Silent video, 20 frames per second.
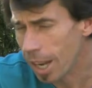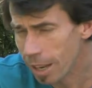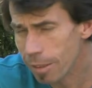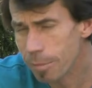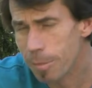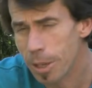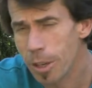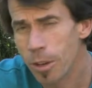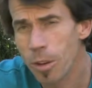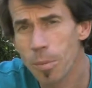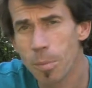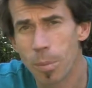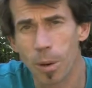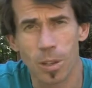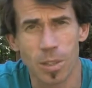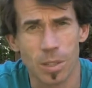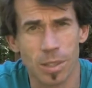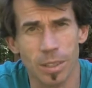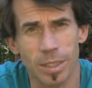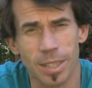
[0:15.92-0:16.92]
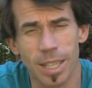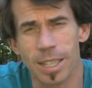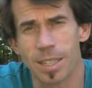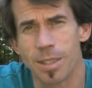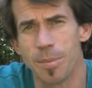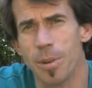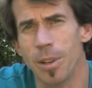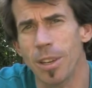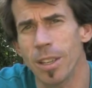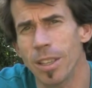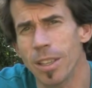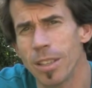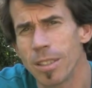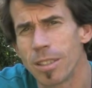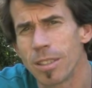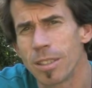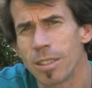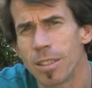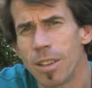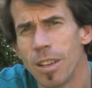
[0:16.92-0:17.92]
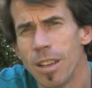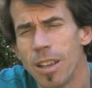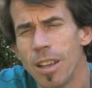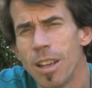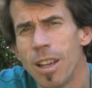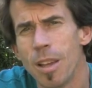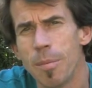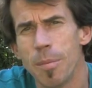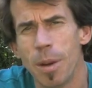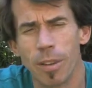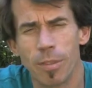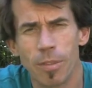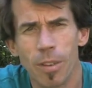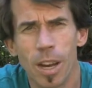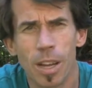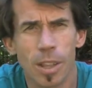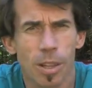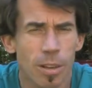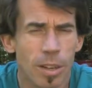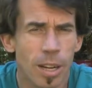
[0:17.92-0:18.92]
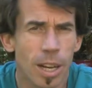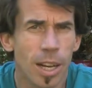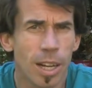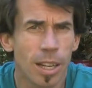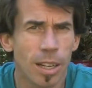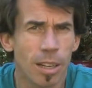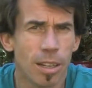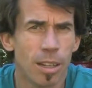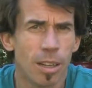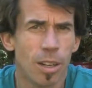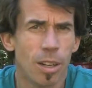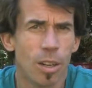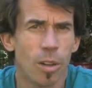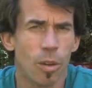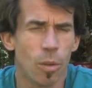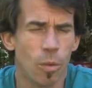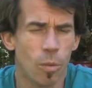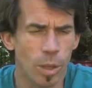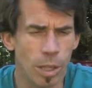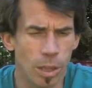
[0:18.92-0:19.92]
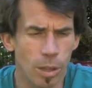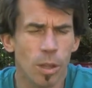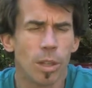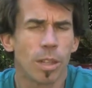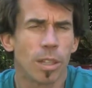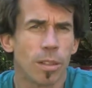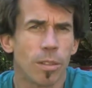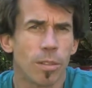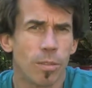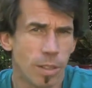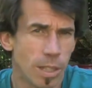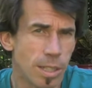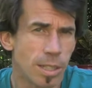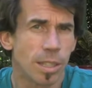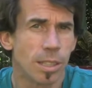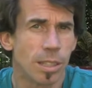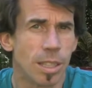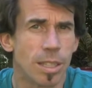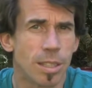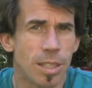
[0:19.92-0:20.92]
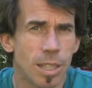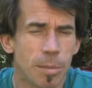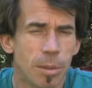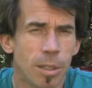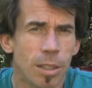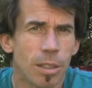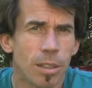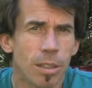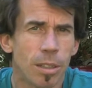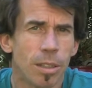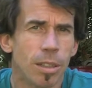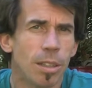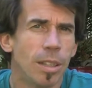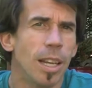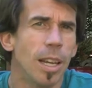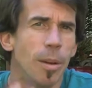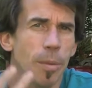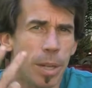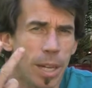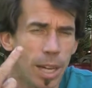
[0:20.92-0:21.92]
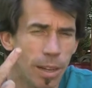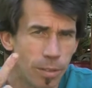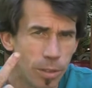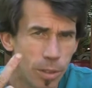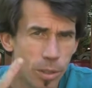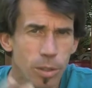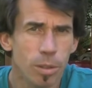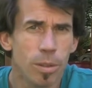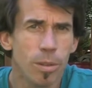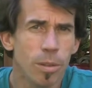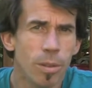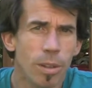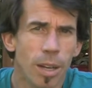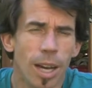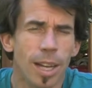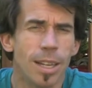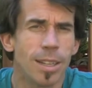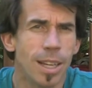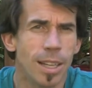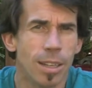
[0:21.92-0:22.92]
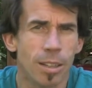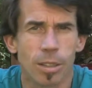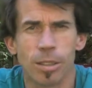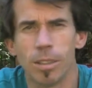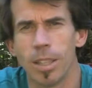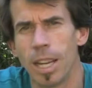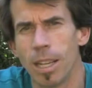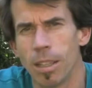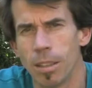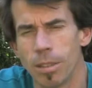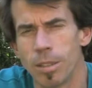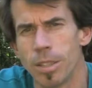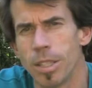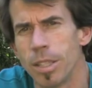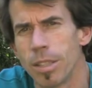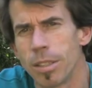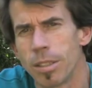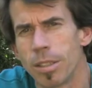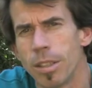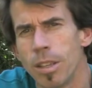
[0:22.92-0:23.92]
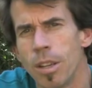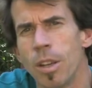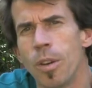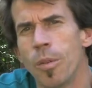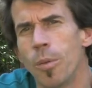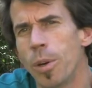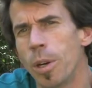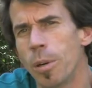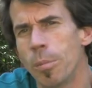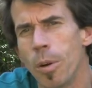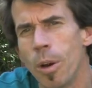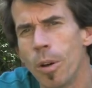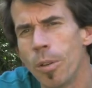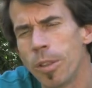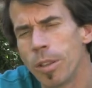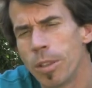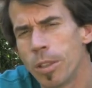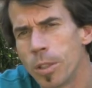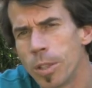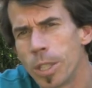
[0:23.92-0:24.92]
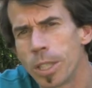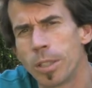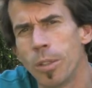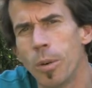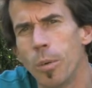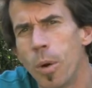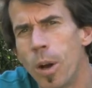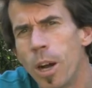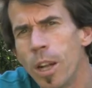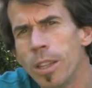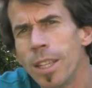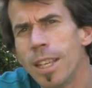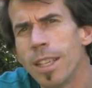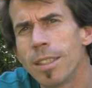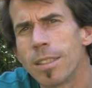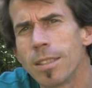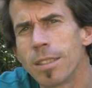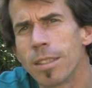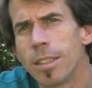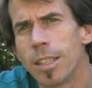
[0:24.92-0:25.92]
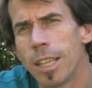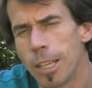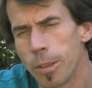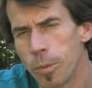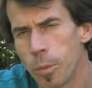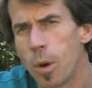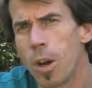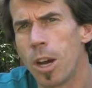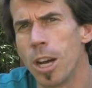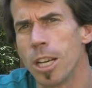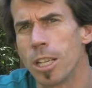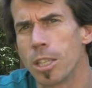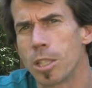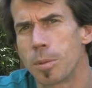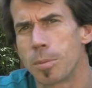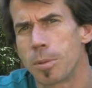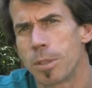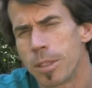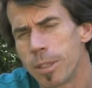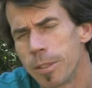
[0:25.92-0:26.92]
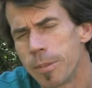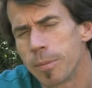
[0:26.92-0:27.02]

have my own personal testimony of this. My father and I, we look physically similar and we have two identical allergies. We are both allergic to walnuts and wasps.